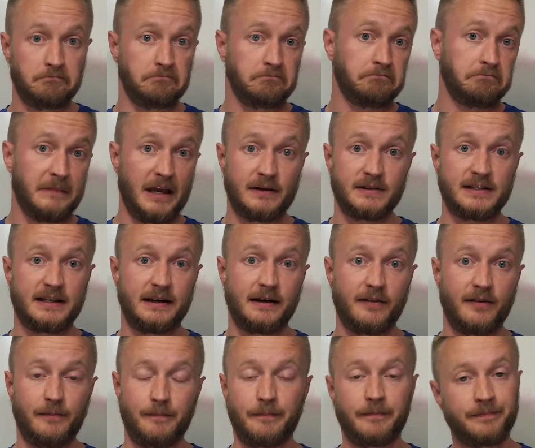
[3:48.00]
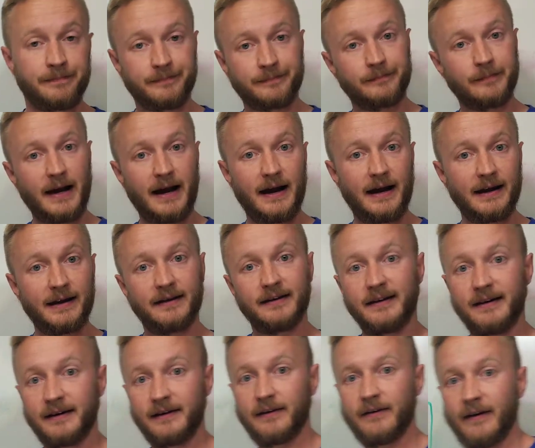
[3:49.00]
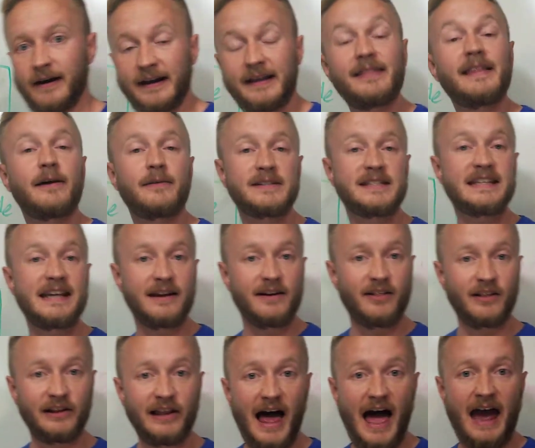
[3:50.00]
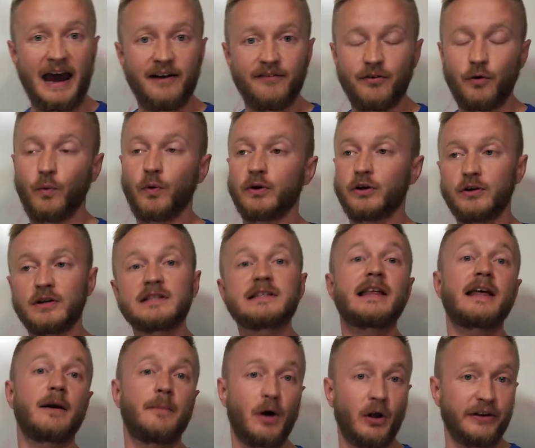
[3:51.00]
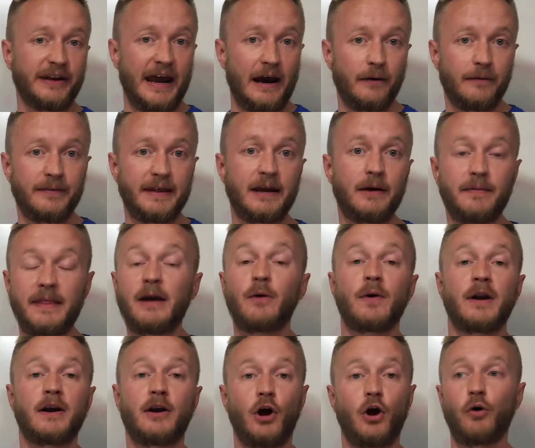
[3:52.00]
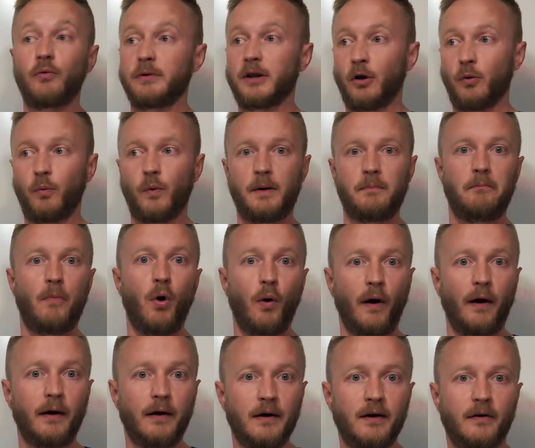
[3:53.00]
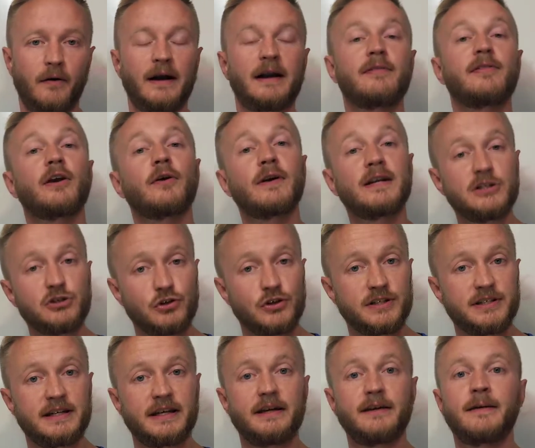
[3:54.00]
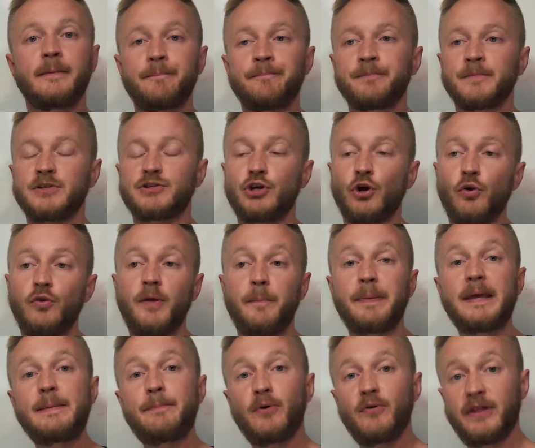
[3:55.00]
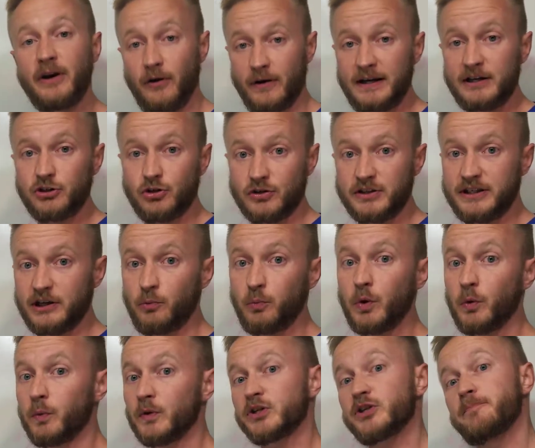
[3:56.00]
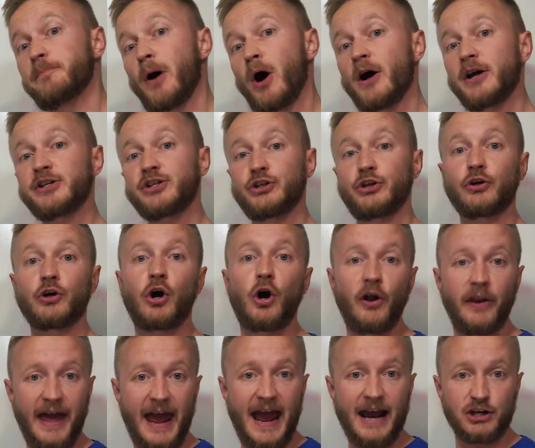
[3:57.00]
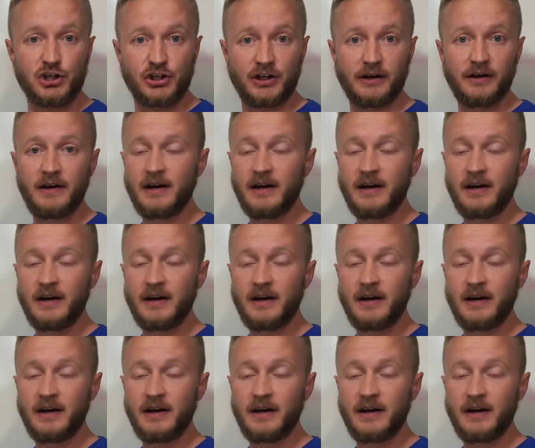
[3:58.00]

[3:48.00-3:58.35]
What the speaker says: That was the end of the bye, right? And that was the end of the live. Well, you just let them all down. They want to know, what more, right? They're interested. So the people that are interested will respond to your call to action.